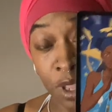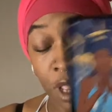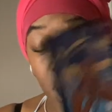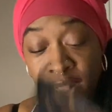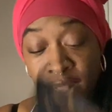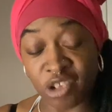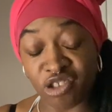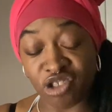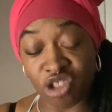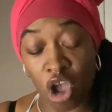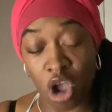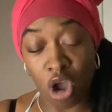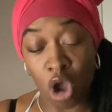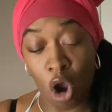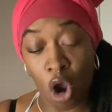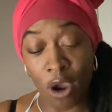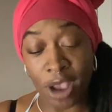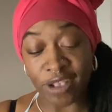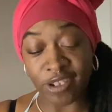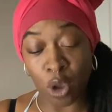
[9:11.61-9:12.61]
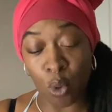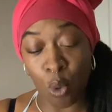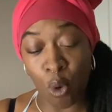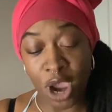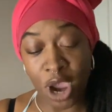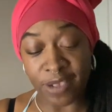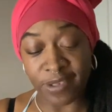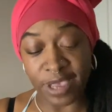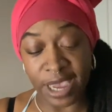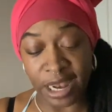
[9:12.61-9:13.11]
The Star card is
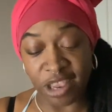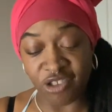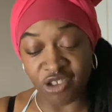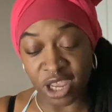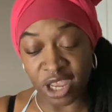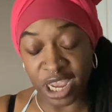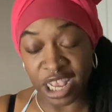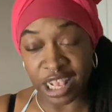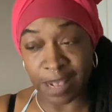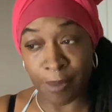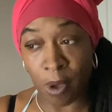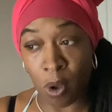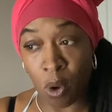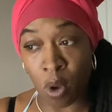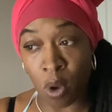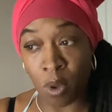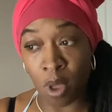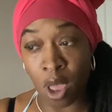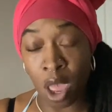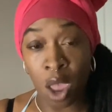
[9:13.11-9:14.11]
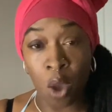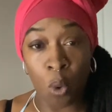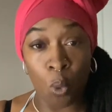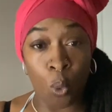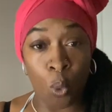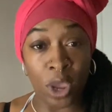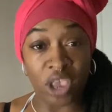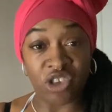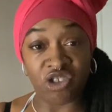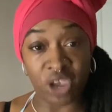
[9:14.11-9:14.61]
Aquarius energy. It's about
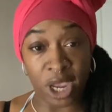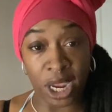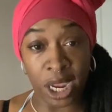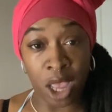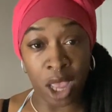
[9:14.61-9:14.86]
wishing,